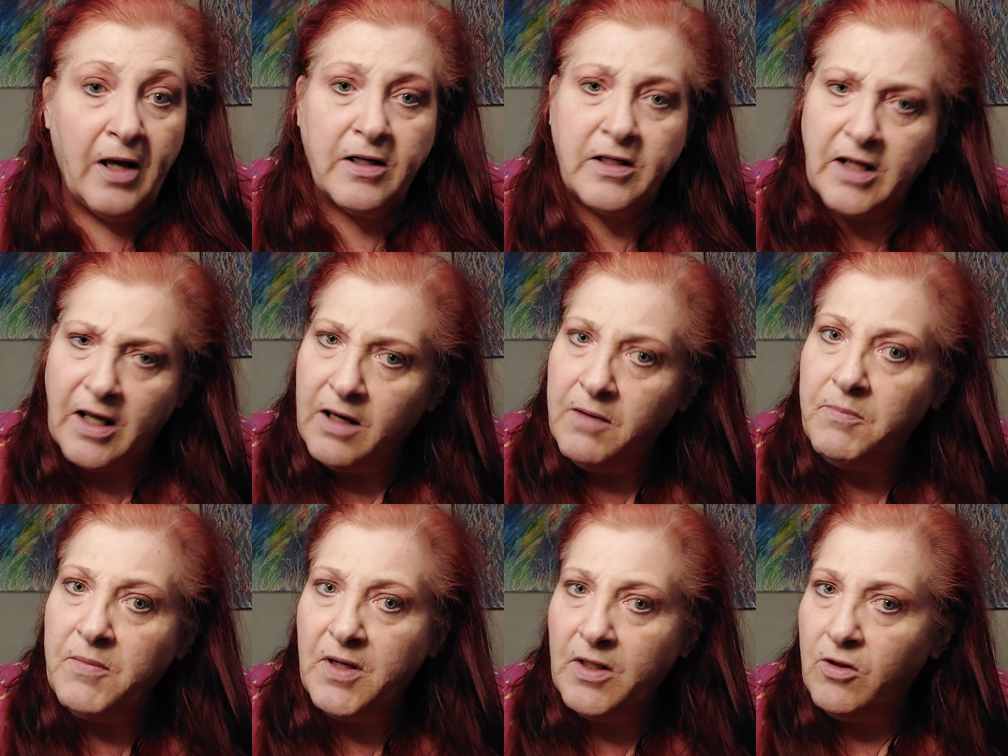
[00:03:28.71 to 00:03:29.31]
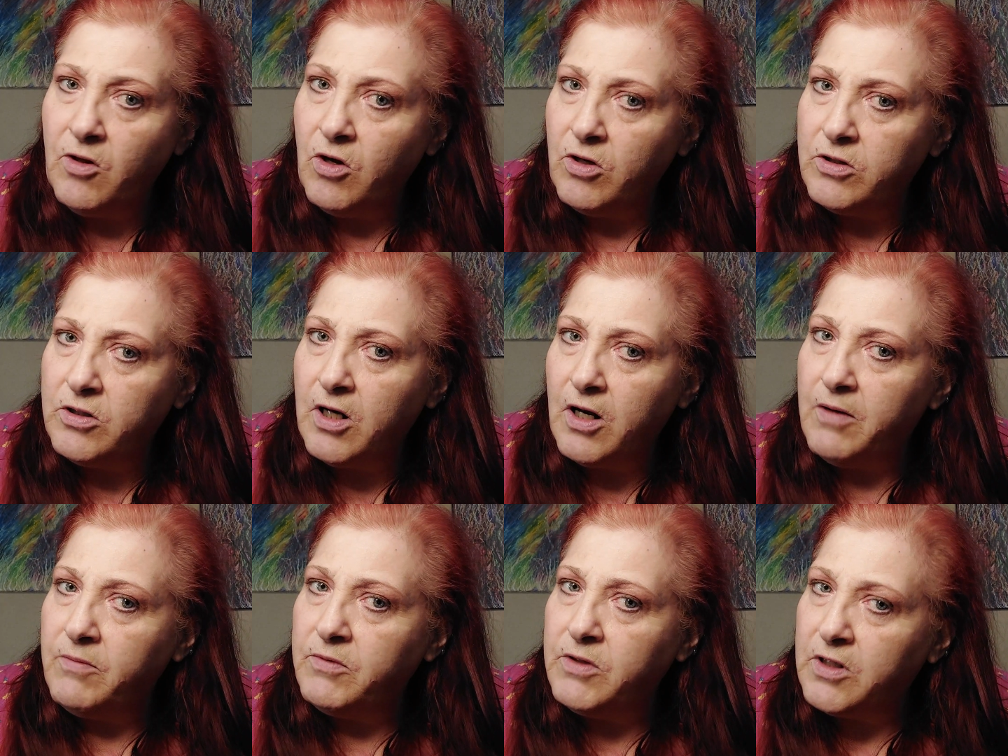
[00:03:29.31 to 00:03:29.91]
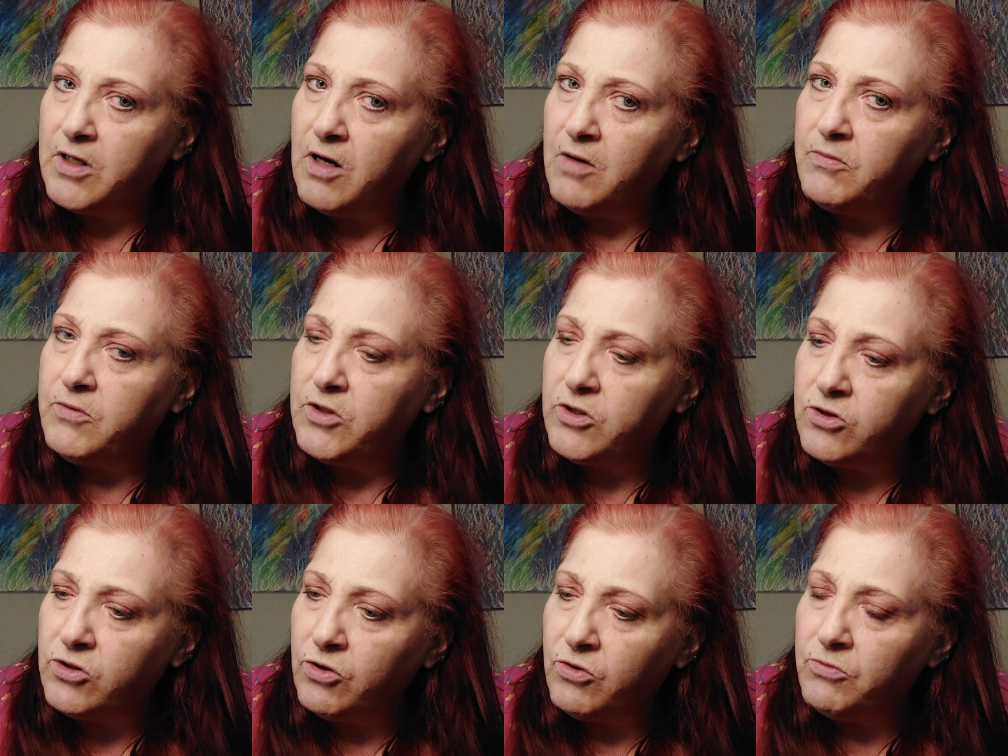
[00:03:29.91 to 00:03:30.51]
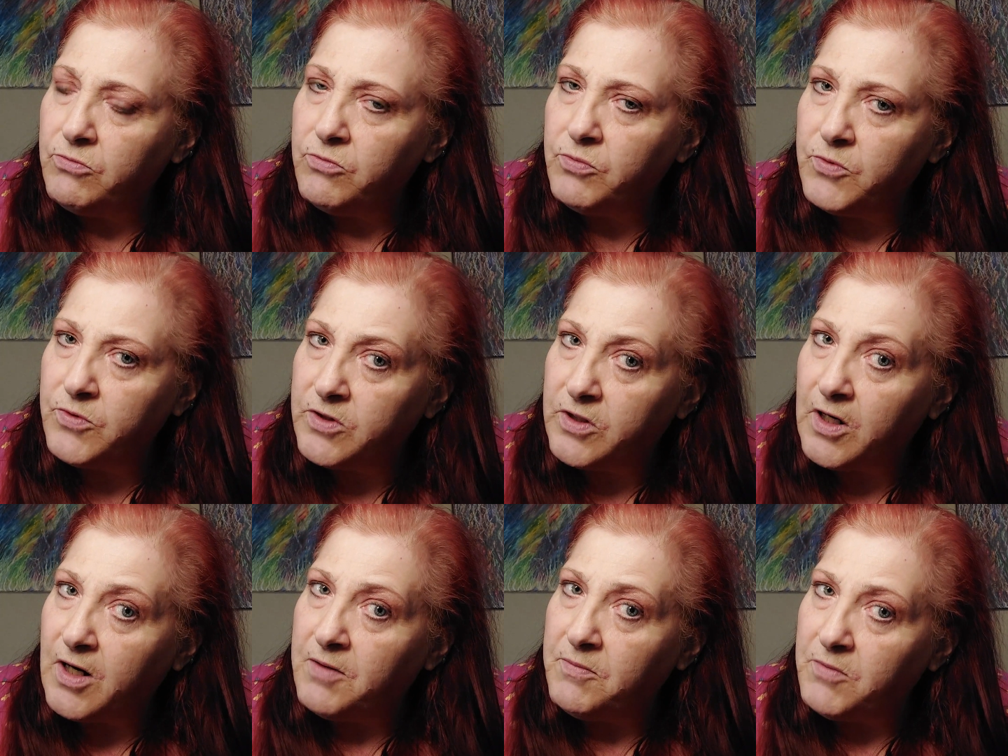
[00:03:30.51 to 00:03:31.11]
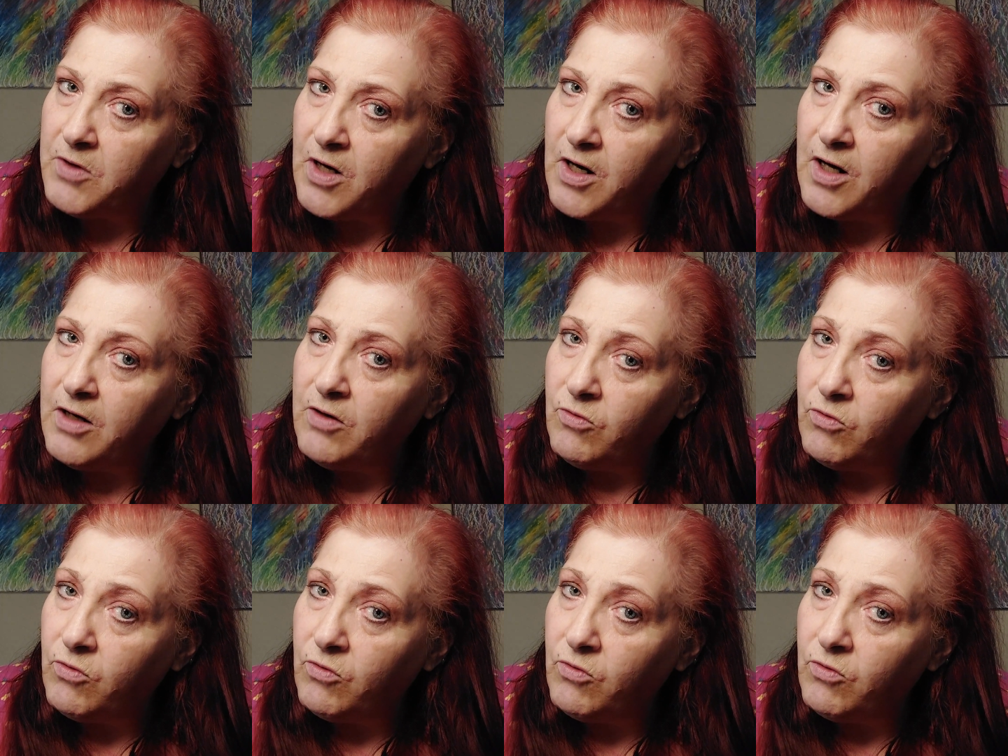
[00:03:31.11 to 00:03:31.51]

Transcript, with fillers: Taking me a long time to come to terms with that I'm not